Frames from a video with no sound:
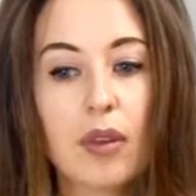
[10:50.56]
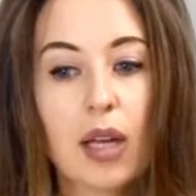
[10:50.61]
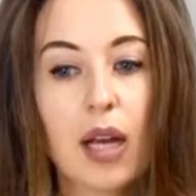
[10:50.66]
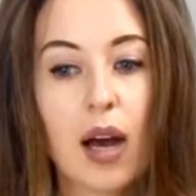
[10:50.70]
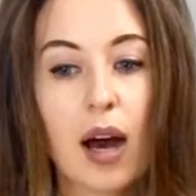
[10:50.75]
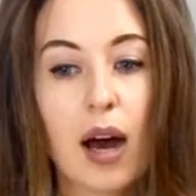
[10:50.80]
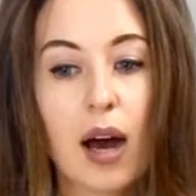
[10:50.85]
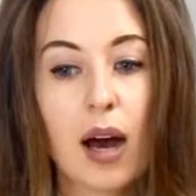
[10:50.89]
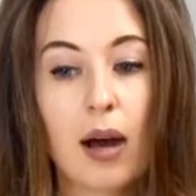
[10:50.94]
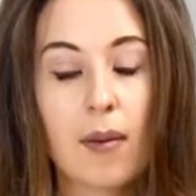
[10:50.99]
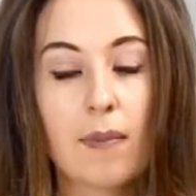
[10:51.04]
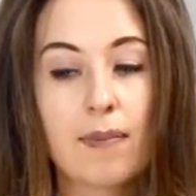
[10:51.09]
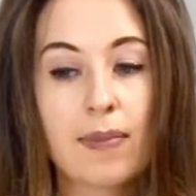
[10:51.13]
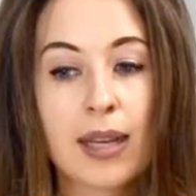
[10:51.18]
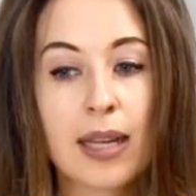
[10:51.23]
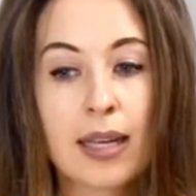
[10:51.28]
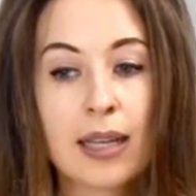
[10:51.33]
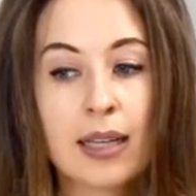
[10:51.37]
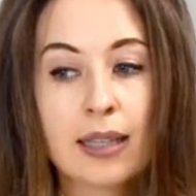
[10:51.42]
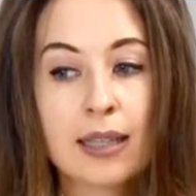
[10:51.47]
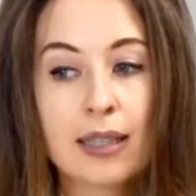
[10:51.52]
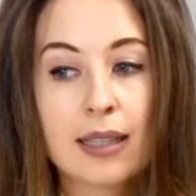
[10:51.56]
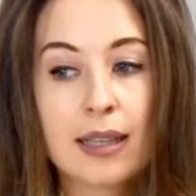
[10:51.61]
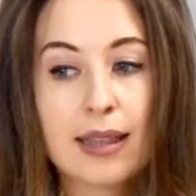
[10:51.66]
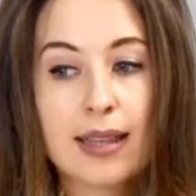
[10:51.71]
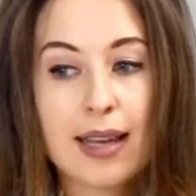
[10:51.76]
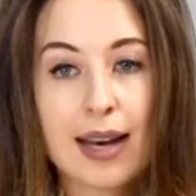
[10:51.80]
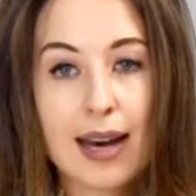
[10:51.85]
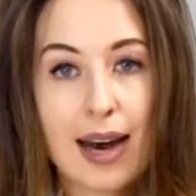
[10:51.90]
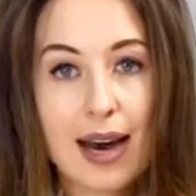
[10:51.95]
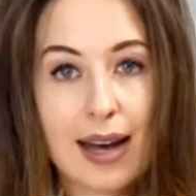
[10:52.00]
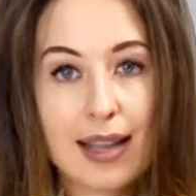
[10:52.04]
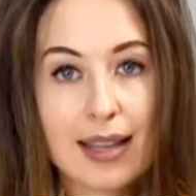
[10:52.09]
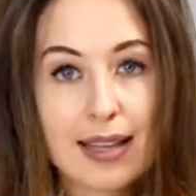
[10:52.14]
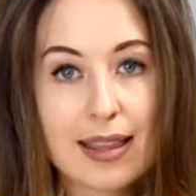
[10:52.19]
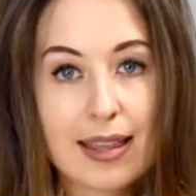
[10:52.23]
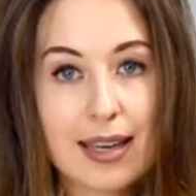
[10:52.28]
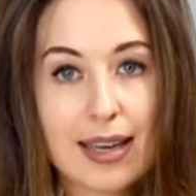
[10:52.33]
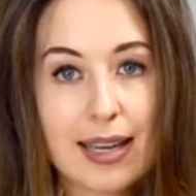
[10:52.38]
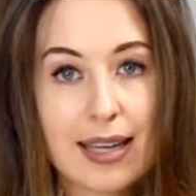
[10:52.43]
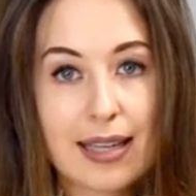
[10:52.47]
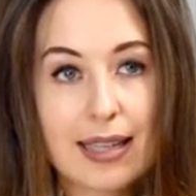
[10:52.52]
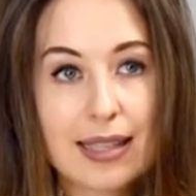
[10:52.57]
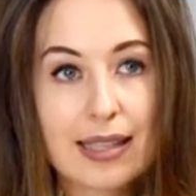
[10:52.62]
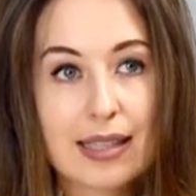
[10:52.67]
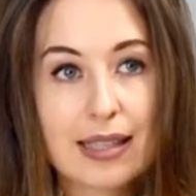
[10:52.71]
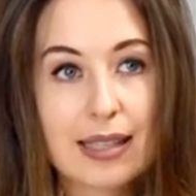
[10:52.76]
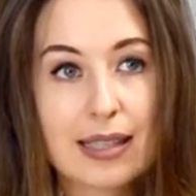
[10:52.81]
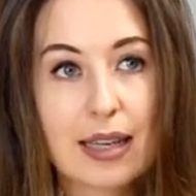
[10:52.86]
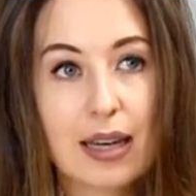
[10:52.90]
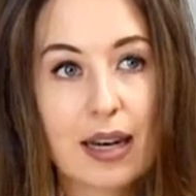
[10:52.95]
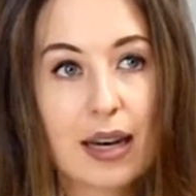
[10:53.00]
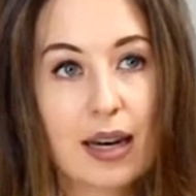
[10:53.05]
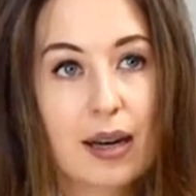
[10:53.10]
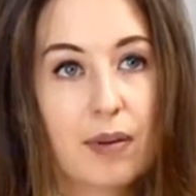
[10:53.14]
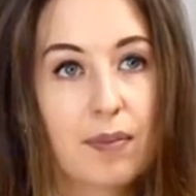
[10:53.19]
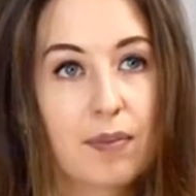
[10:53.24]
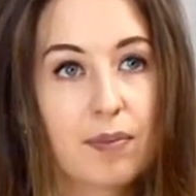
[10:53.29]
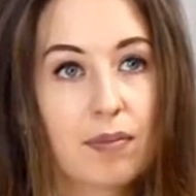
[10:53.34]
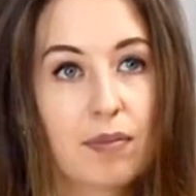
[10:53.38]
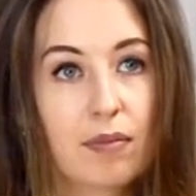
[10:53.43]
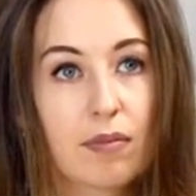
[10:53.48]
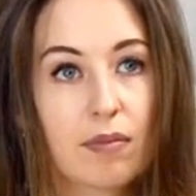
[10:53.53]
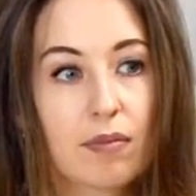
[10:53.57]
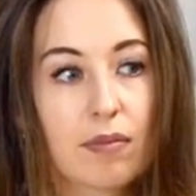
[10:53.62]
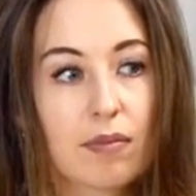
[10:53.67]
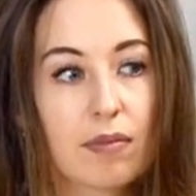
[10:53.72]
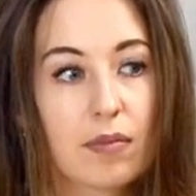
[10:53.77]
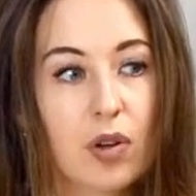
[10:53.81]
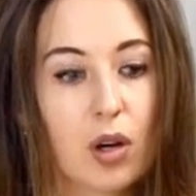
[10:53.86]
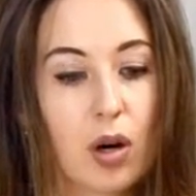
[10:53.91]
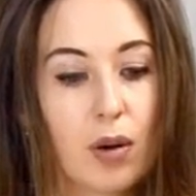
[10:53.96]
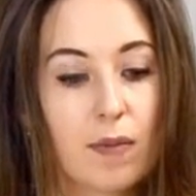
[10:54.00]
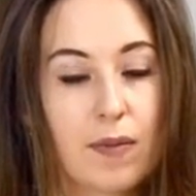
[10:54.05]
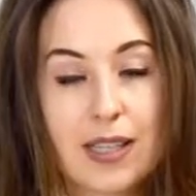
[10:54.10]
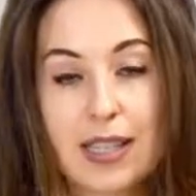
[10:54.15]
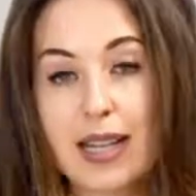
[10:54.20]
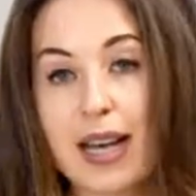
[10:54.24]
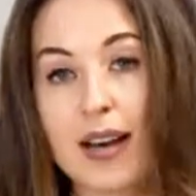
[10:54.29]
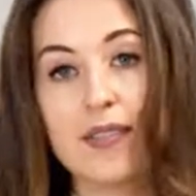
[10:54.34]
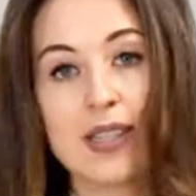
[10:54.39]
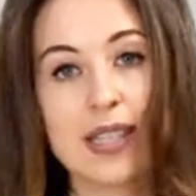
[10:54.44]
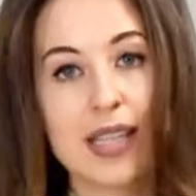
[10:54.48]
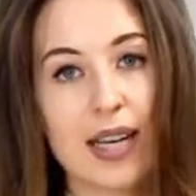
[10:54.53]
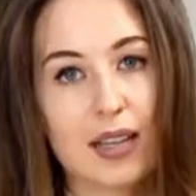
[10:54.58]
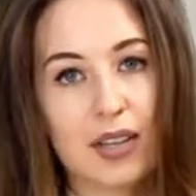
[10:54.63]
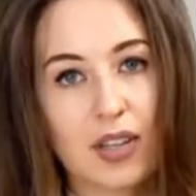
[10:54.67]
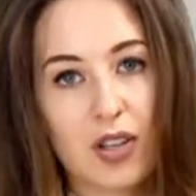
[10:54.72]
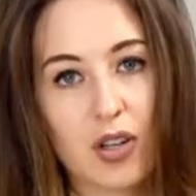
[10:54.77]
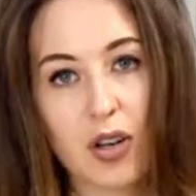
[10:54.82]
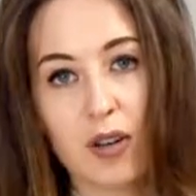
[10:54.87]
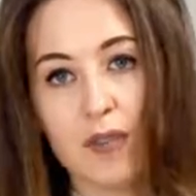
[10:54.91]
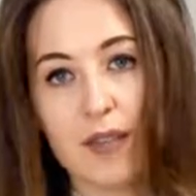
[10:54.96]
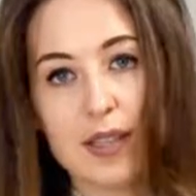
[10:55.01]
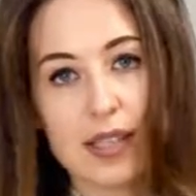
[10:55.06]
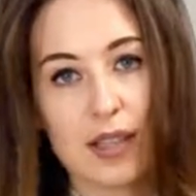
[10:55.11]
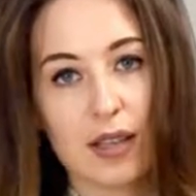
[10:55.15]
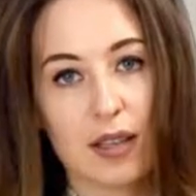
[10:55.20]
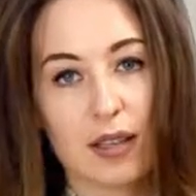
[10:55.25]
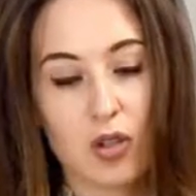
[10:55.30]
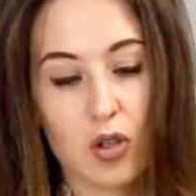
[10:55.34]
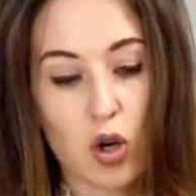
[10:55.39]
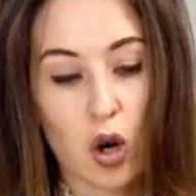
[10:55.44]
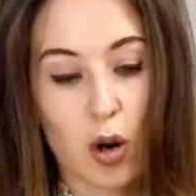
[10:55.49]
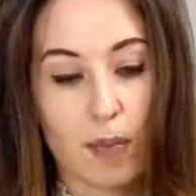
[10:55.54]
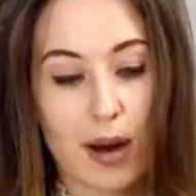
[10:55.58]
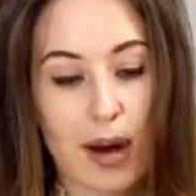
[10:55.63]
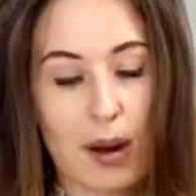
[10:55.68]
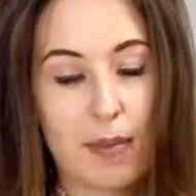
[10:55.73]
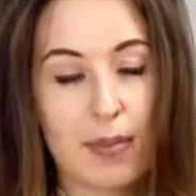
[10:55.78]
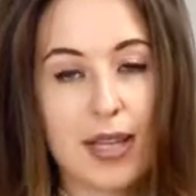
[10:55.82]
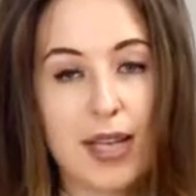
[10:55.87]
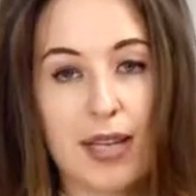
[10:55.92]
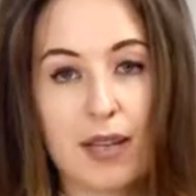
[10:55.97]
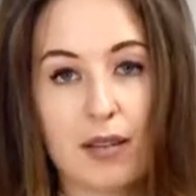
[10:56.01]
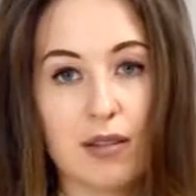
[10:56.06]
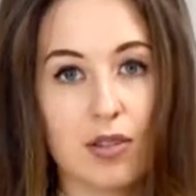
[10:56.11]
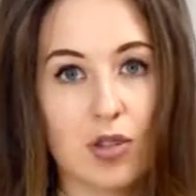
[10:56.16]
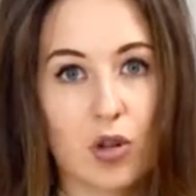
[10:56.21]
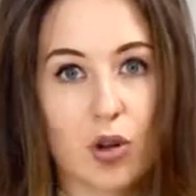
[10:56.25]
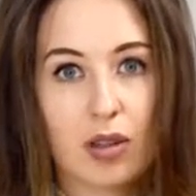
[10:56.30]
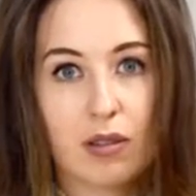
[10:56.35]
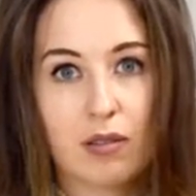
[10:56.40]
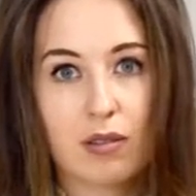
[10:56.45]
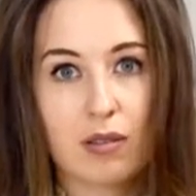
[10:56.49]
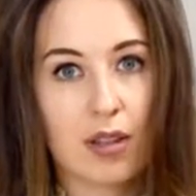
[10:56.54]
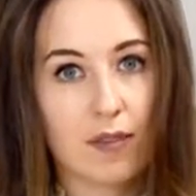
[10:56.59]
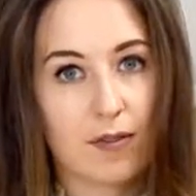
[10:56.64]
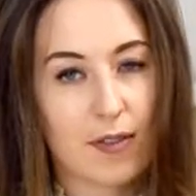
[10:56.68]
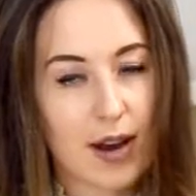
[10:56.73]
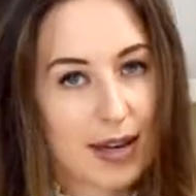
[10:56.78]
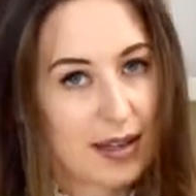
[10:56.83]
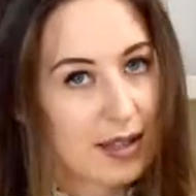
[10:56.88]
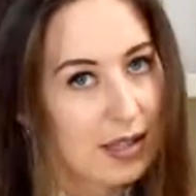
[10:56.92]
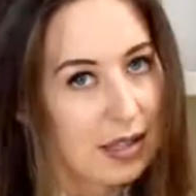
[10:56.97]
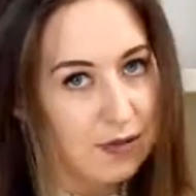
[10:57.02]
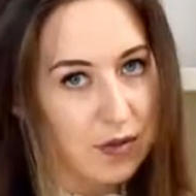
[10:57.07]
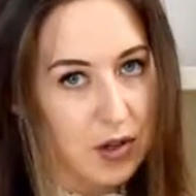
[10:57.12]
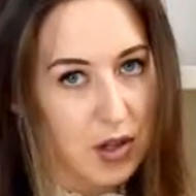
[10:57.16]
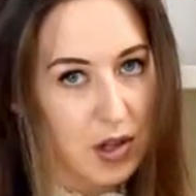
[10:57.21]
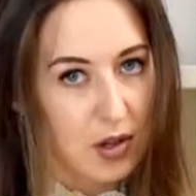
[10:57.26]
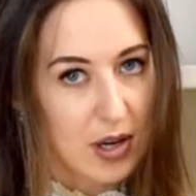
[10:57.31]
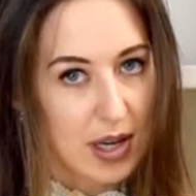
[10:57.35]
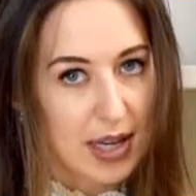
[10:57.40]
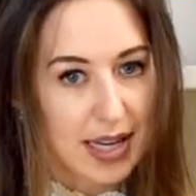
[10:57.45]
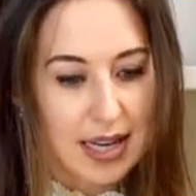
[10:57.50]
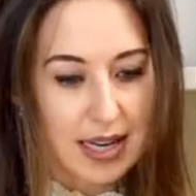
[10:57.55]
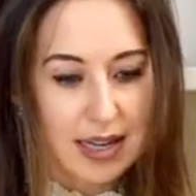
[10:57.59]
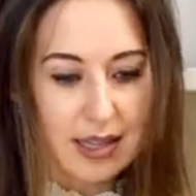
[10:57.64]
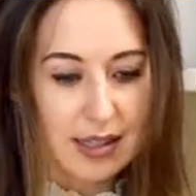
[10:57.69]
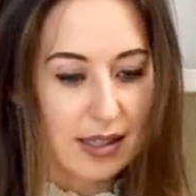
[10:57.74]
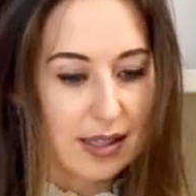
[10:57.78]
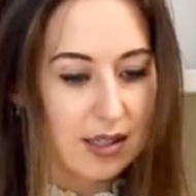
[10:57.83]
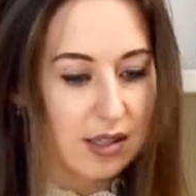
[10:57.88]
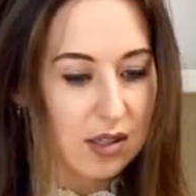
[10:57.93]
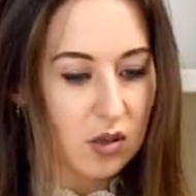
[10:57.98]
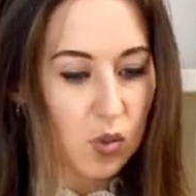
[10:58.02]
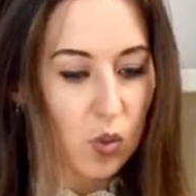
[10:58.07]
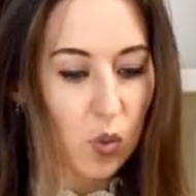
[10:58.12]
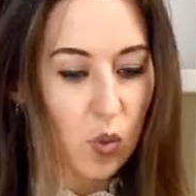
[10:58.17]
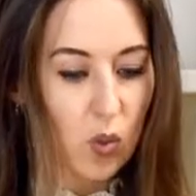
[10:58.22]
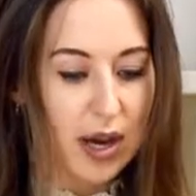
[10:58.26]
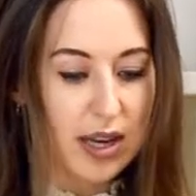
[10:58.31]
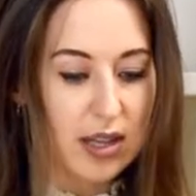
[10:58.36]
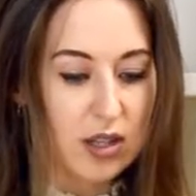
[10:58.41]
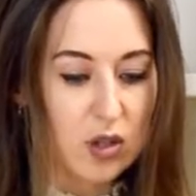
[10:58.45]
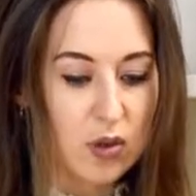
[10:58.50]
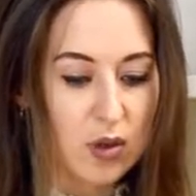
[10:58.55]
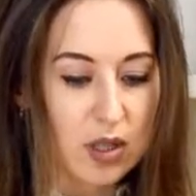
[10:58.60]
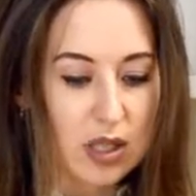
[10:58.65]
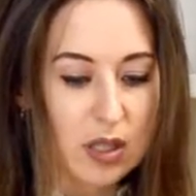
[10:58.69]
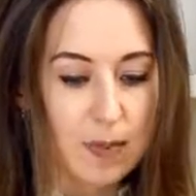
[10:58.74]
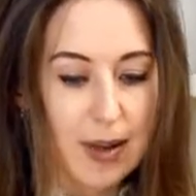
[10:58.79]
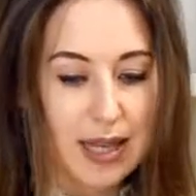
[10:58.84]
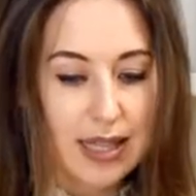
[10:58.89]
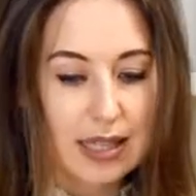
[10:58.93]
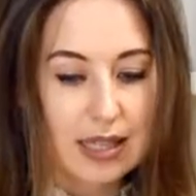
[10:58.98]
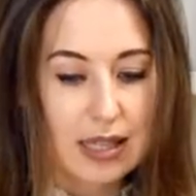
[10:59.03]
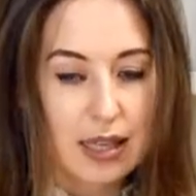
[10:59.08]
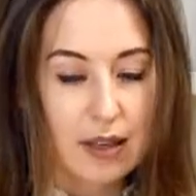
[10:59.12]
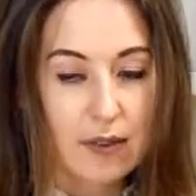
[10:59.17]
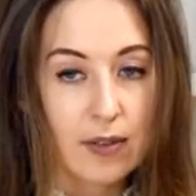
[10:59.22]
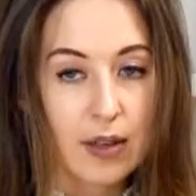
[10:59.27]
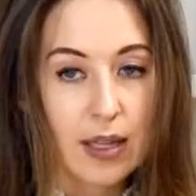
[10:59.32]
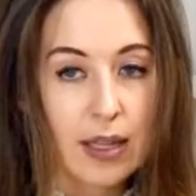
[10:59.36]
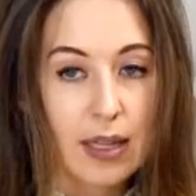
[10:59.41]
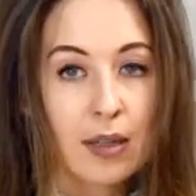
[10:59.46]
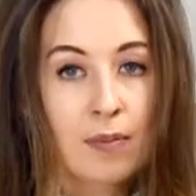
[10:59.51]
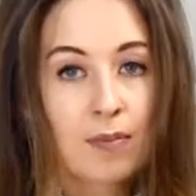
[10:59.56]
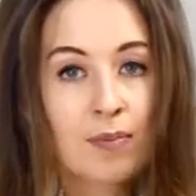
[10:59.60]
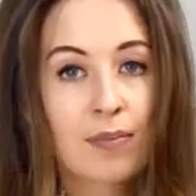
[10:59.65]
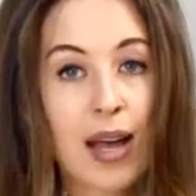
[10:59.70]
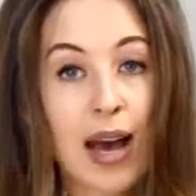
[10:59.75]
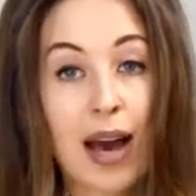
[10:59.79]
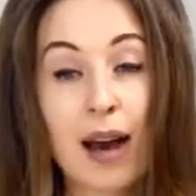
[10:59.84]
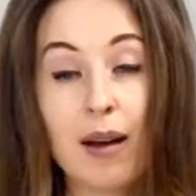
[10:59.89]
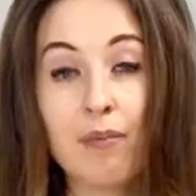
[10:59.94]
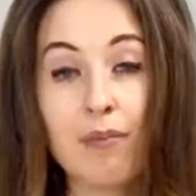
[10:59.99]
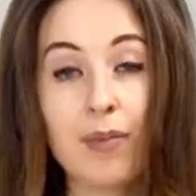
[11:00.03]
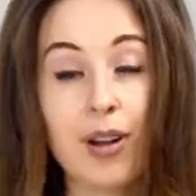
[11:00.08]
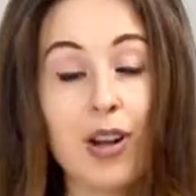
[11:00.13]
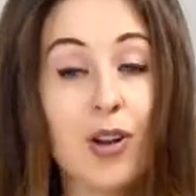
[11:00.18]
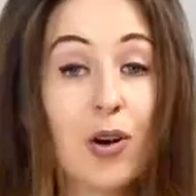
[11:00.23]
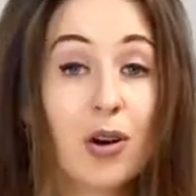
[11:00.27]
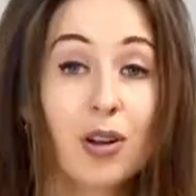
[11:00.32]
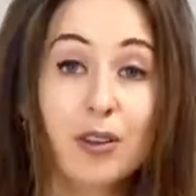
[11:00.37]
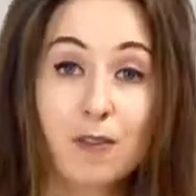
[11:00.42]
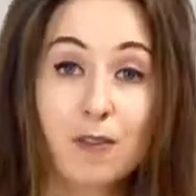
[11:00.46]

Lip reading: The other thing is, obviously I've said, if it's a top-up, then don't refinance for 30 years. It's way too expensive. Learn